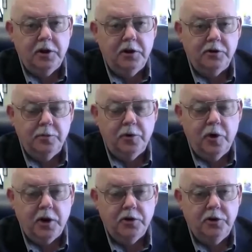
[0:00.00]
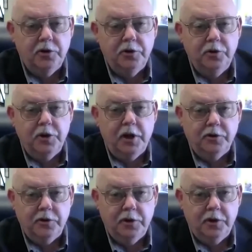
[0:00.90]
getting some traction in
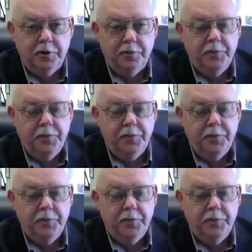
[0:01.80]
2009.